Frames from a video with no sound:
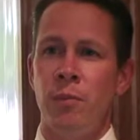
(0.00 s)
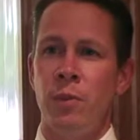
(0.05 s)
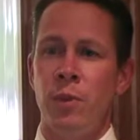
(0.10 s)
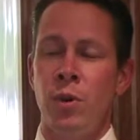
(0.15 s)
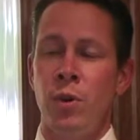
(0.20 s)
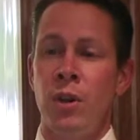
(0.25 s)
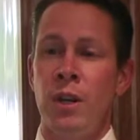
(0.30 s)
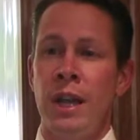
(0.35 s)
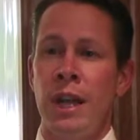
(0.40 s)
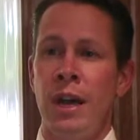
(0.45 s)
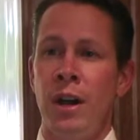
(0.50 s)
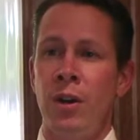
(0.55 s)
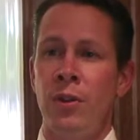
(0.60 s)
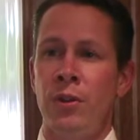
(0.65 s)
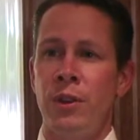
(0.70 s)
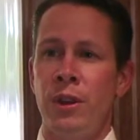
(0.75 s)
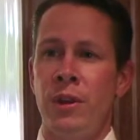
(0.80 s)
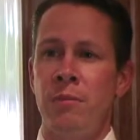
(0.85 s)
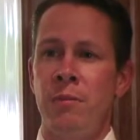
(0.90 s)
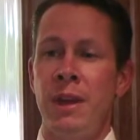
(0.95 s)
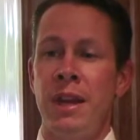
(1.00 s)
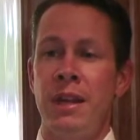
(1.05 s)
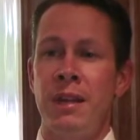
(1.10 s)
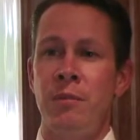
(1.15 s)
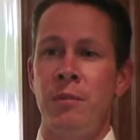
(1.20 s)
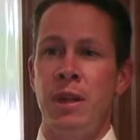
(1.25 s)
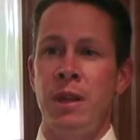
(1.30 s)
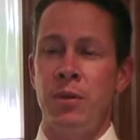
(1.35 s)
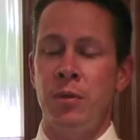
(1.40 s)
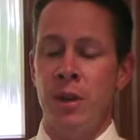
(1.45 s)
good health in many,
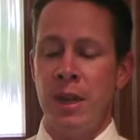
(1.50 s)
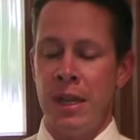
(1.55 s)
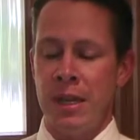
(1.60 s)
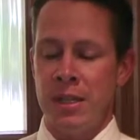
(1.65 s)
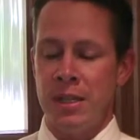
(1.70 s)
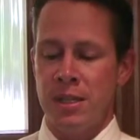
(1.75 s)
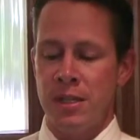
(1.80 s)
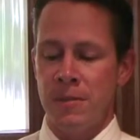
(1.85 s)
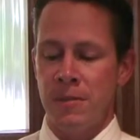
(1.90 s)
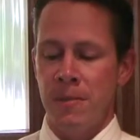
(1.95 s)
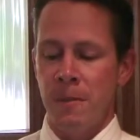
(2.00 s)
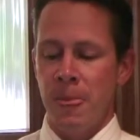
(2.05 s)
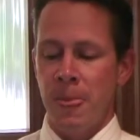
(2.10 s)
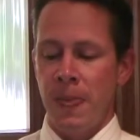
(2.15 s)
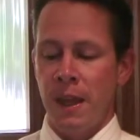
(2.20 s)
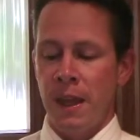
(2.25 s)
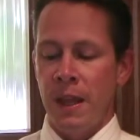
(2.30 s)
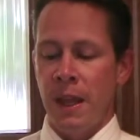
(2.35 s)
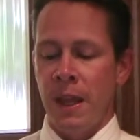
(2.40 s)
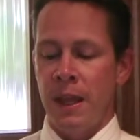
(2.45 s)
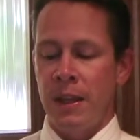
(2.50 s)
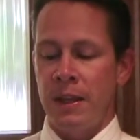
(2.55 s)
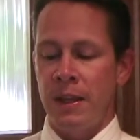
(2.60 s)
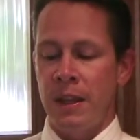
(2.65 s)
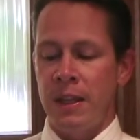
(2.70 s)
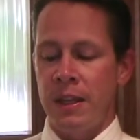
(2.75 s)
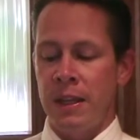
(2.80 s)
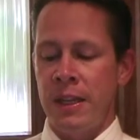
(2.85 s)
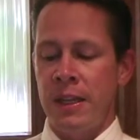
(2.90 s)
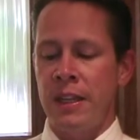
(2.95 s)
many ways. And
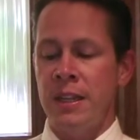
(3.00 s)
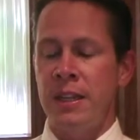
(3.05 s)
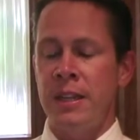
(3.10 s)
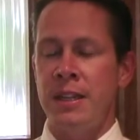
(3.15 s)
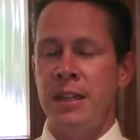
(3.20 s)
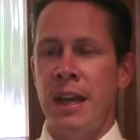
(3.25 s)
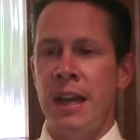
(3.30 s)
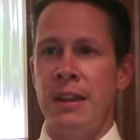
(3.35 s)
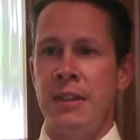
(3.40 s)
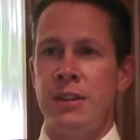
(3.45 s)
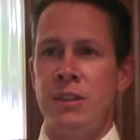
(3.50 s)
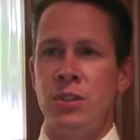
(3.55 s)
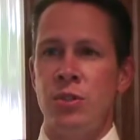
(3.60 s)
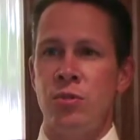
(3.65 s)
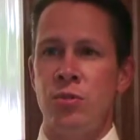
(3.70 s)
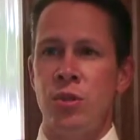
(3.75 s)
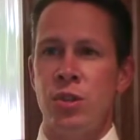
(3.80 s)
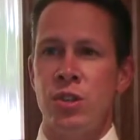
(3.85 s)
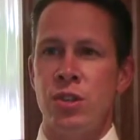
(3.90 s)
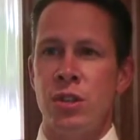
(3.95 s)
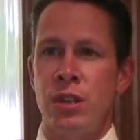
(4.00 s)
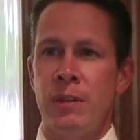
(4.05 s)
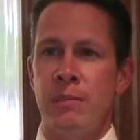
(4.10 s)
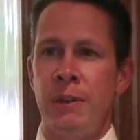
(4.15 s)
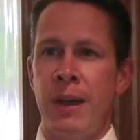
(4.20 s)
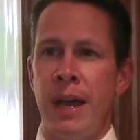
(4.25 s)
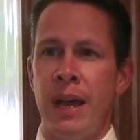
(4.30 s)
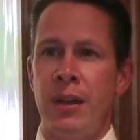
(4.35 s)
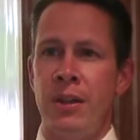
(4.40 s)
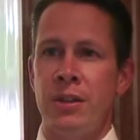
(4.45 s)
then eating a diet that's nutritionally
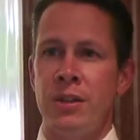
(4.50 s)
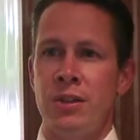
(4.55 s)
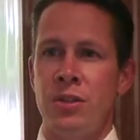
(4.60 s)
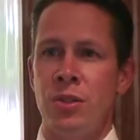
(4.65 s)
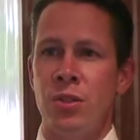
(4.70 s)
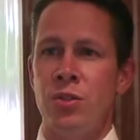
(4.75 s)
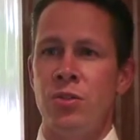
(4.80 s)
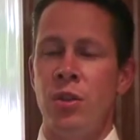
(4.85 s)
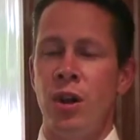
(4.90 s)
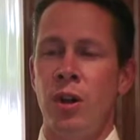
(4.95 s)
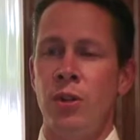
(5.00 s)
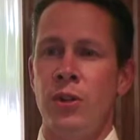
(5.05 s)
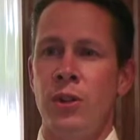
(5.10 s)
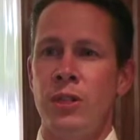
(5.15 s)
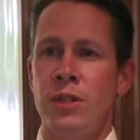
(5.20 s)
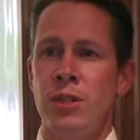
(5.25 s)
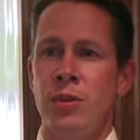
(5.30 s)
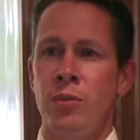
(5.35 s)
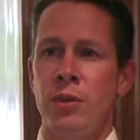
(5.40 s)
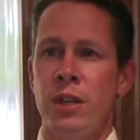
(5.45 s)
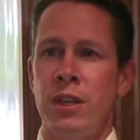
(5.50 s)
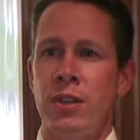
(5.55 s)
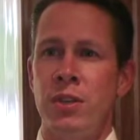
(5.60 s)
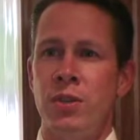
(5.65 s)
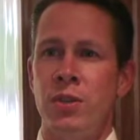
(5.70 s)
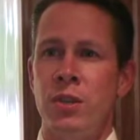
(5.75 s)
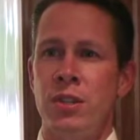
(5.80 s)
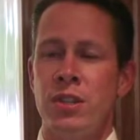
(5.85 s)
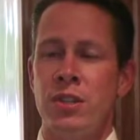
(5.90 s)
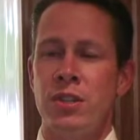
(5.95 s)
balanced. Those are all things that we can
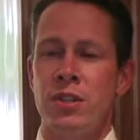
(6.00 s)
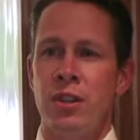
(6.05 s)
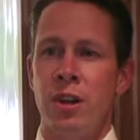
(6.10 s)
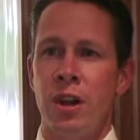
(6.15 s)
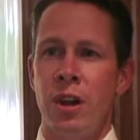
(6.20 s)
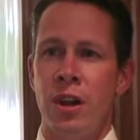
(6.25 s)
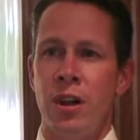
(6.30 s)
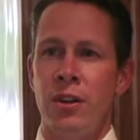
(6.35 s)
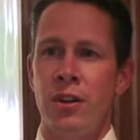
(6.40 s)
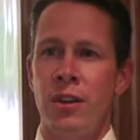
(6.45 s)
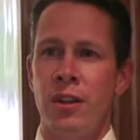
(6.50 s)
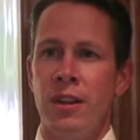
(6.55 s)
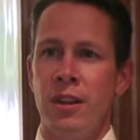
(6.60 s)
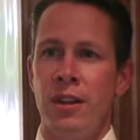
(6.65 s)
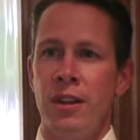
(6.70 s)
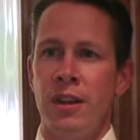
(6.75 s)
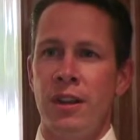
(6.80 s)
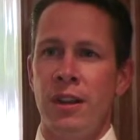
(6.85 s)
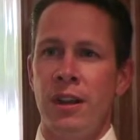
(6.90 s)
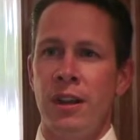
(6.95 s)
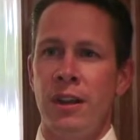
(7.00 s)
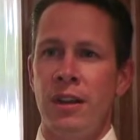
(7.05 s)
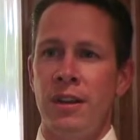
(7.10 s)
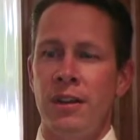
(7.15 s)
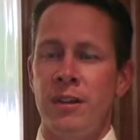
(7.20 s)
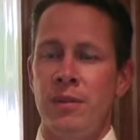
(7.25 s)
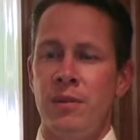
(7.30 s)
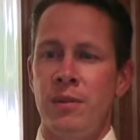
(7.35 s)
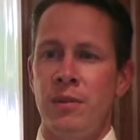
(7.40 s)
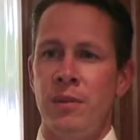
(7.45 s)
do to start
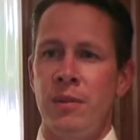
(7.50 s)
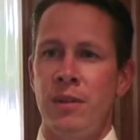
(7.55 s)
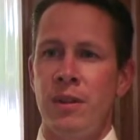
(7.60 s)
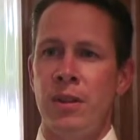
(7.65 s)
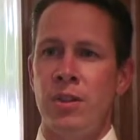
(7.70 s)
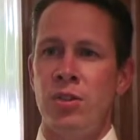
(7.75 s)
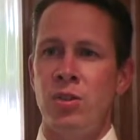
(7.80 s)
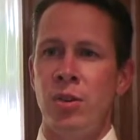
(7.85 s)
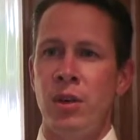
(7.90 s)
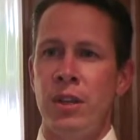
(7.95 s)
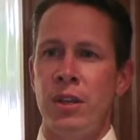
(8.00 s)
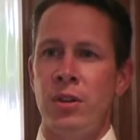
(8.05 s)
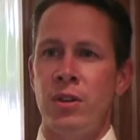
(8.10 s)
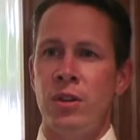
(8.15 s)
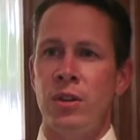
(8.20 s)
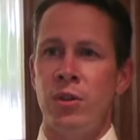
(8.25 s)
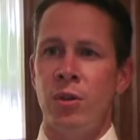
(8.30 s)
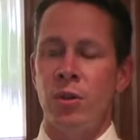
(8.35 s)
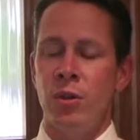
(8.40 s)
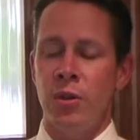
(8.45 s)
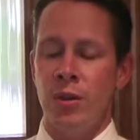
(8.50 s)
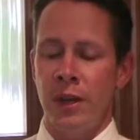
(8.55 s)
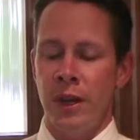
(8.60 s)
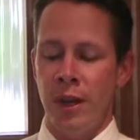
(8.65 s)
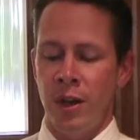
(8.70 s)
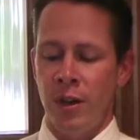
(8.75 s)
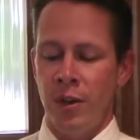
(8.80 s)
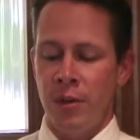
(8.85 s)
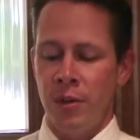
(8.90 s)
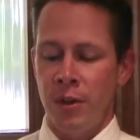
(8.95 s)
enjoying good oral
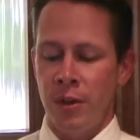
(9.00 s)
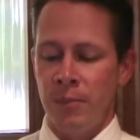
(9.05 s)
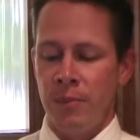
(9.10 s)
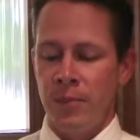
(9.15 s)
health.